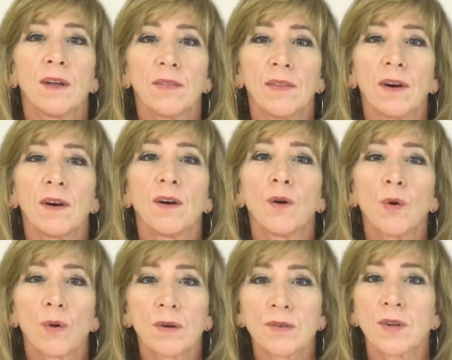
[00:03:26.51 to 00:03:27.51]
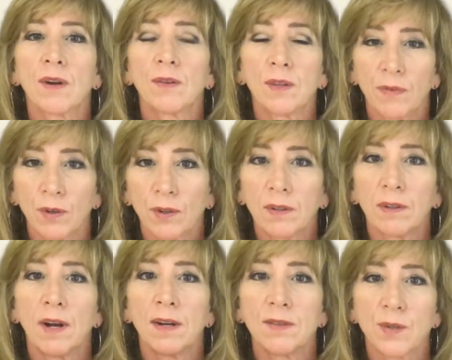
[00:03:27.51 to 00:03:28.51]
the horizontal and the vertical
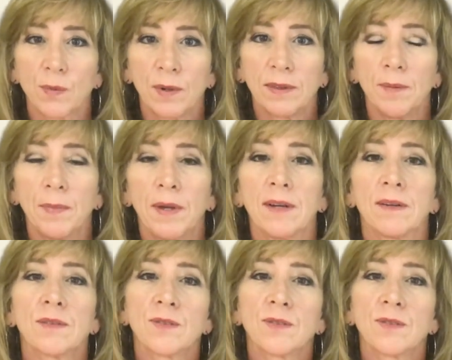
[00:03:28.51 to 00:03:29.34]
lines and what they mean.